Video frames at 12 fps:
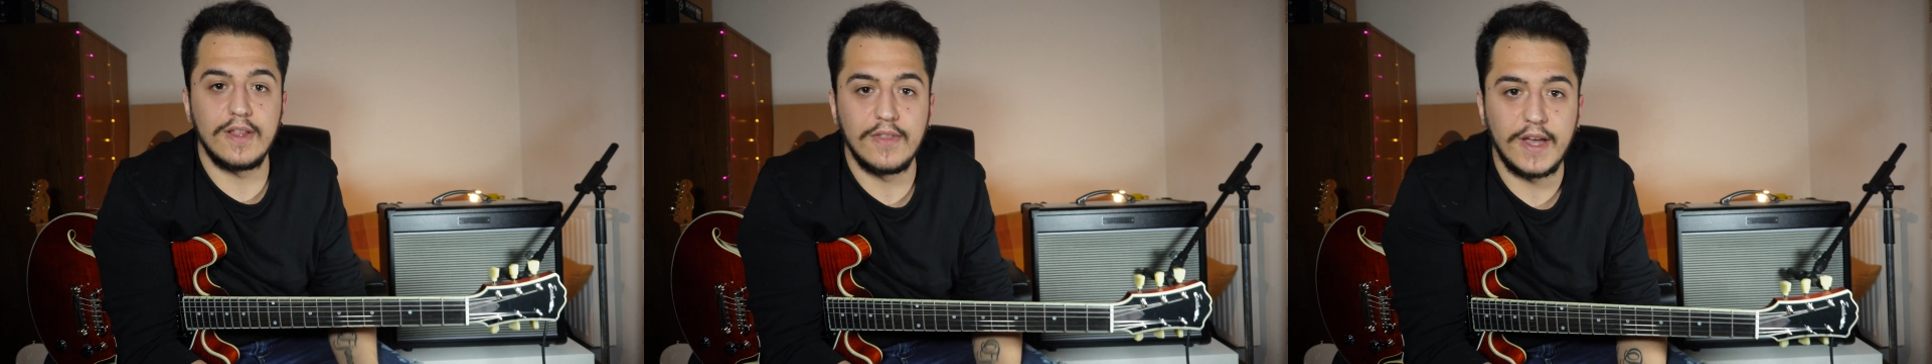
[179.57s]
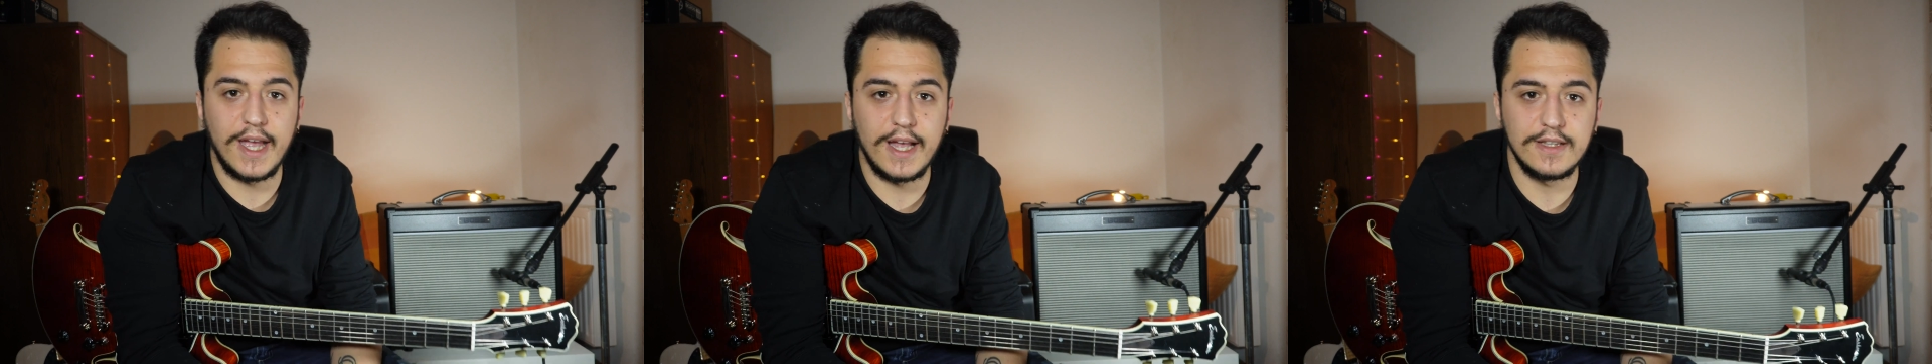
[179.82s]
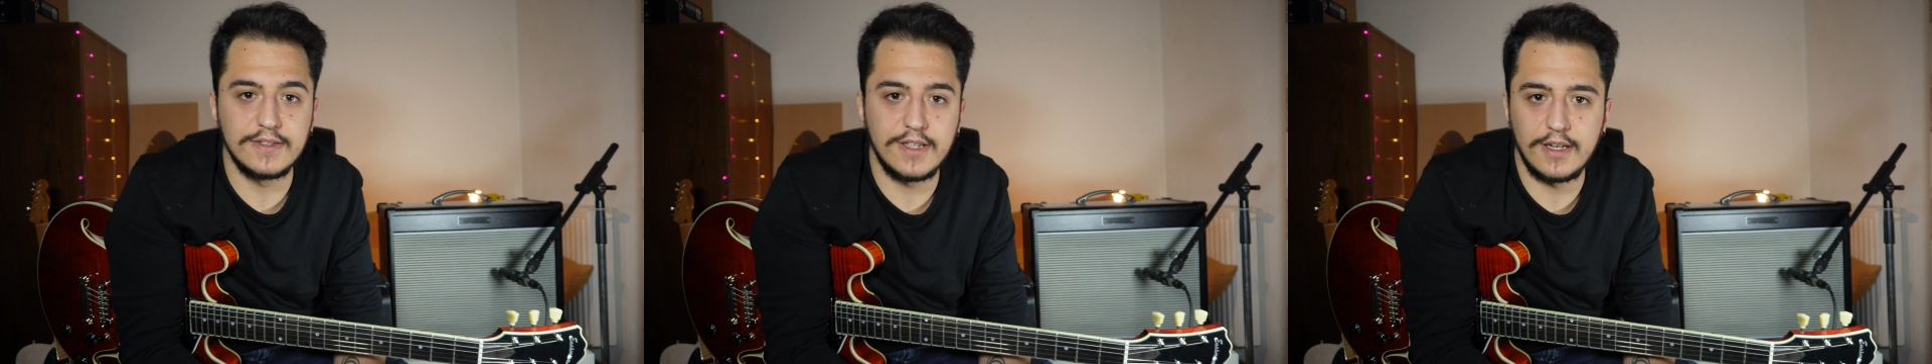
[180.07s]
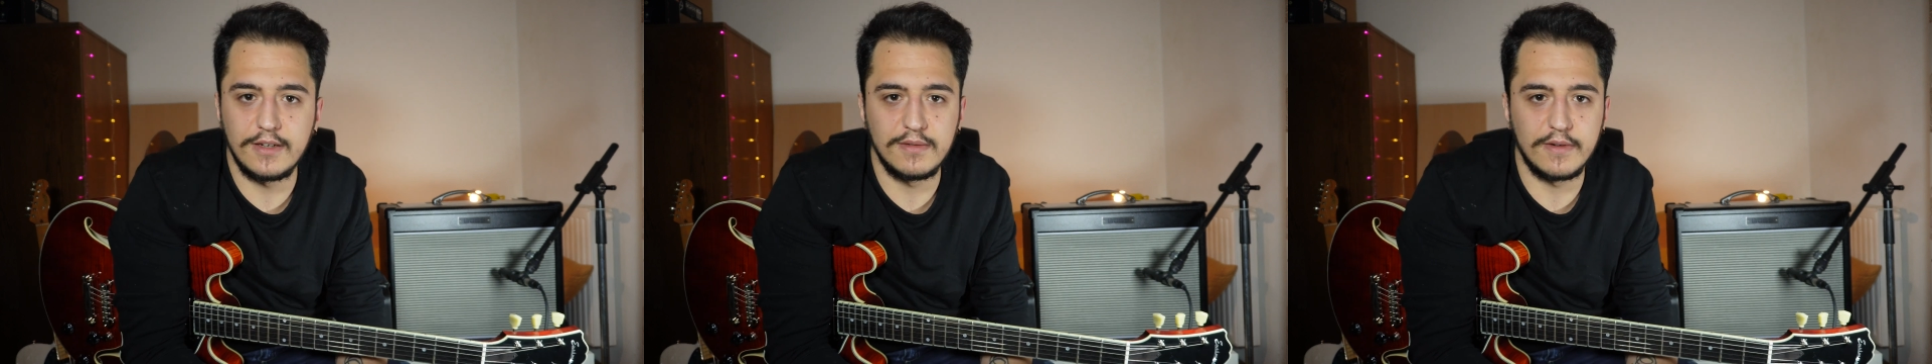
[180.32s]
in the hands
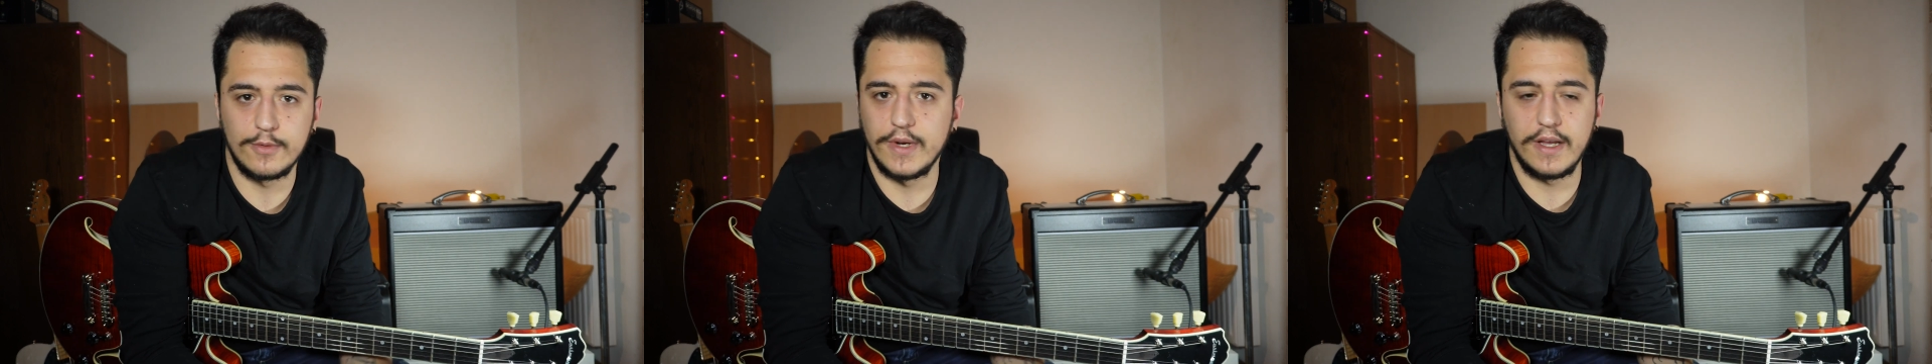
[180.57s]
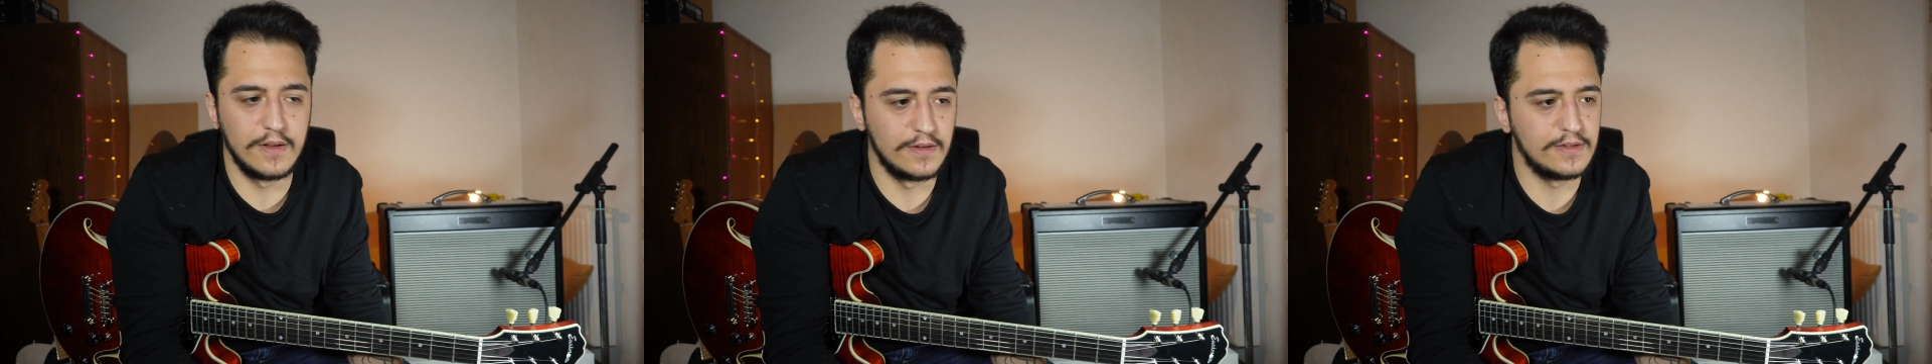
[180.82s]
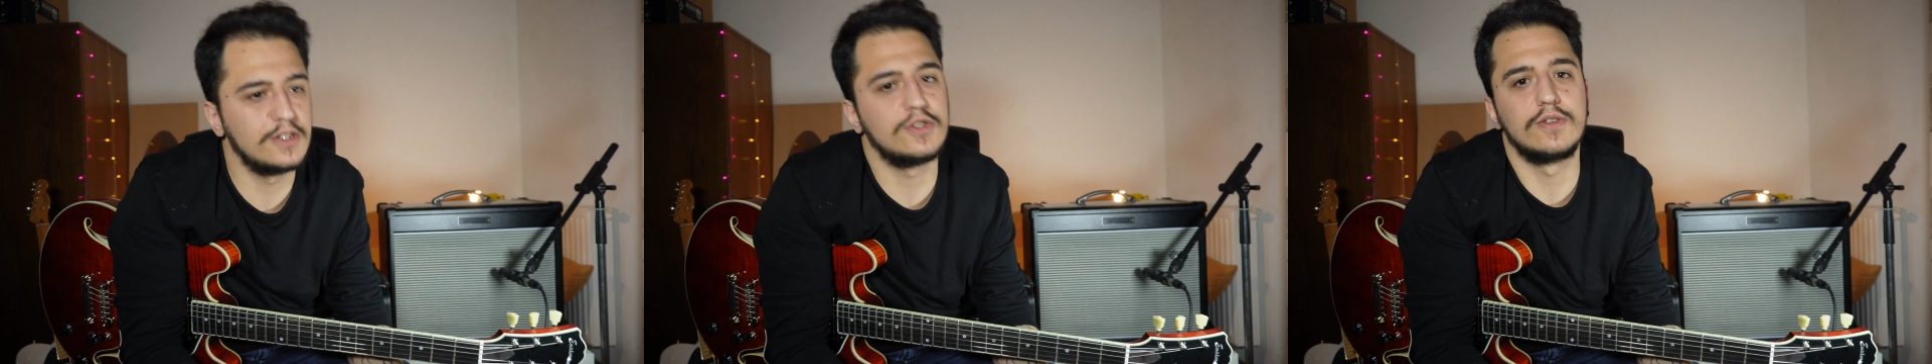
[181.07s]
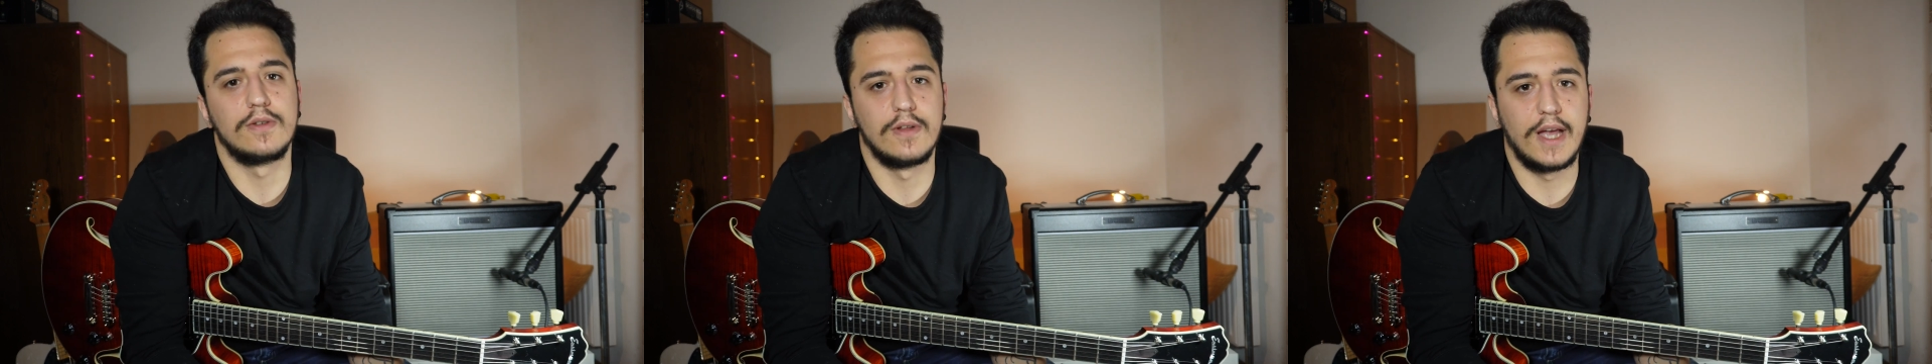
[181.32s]
than a regular
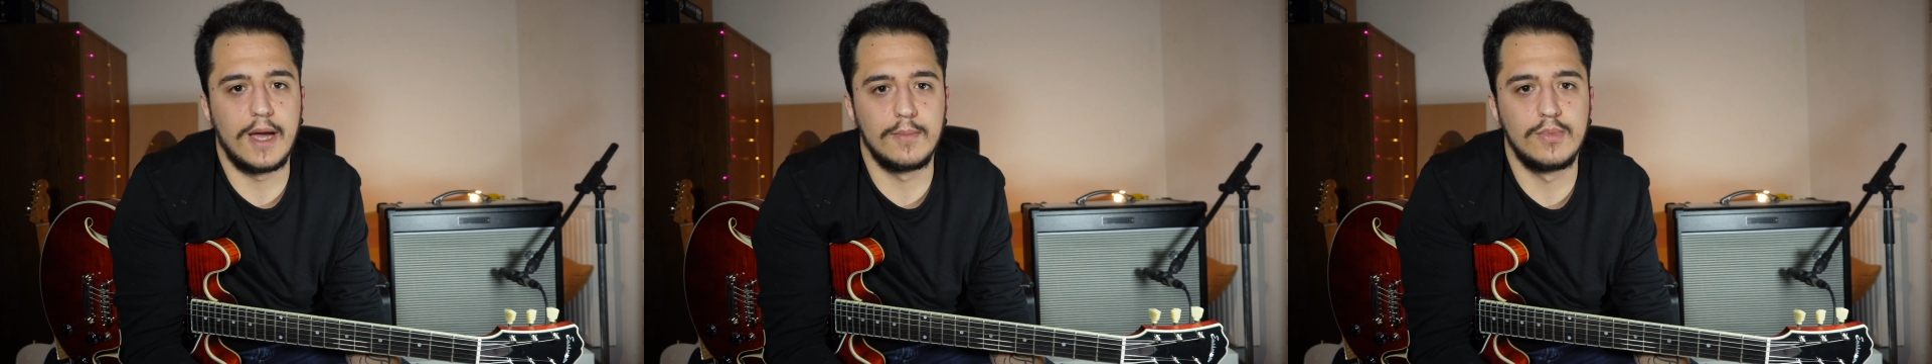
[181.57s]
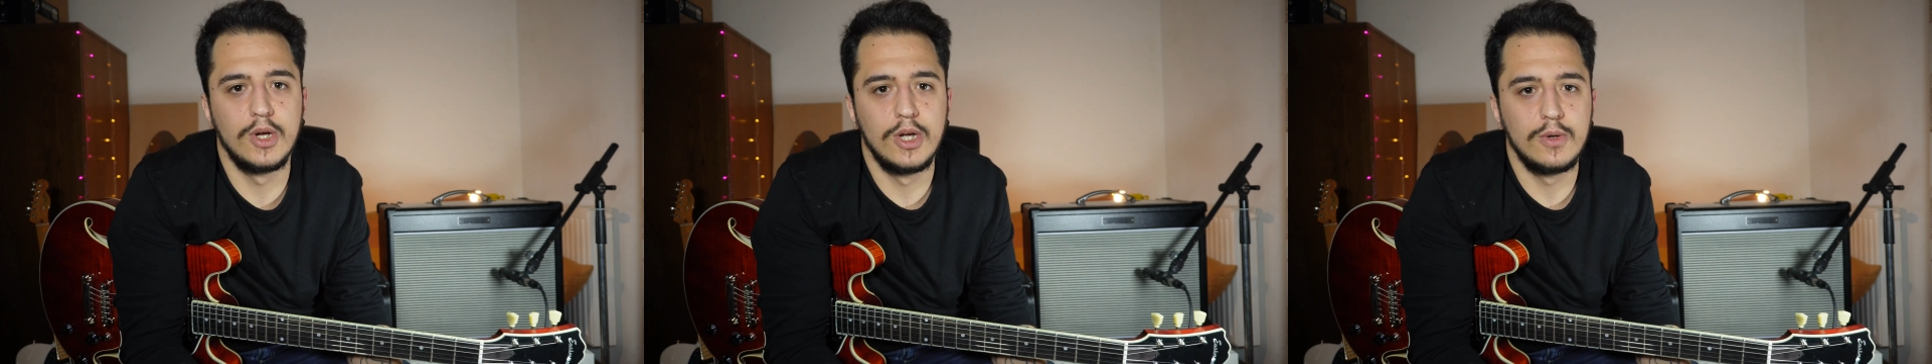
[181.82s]
digital amp,